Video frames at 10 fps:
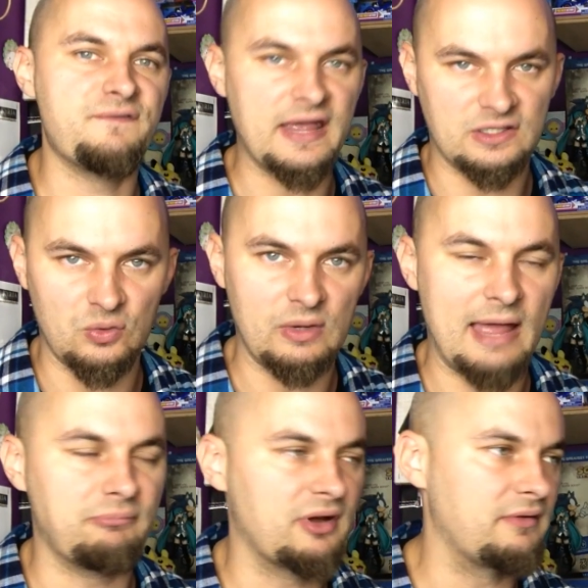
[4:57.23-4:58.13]
Fatal
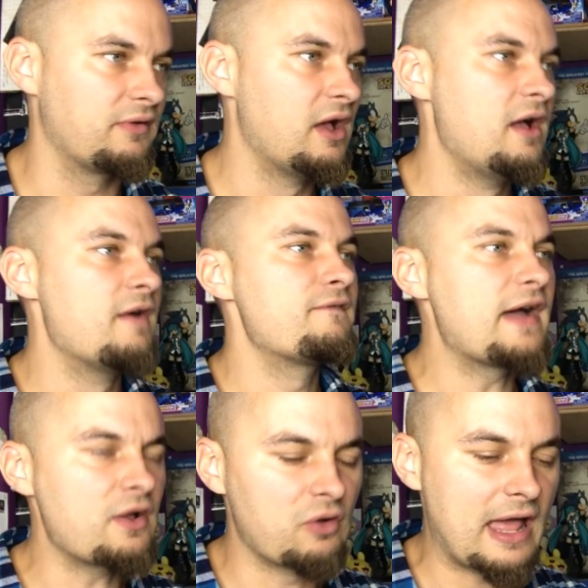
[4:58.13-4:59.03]
Labyrinth.
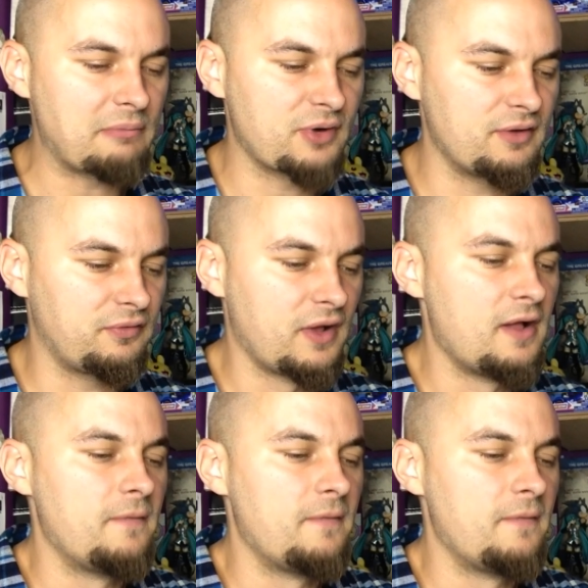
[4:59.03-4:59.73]
Fatal Labyrinth,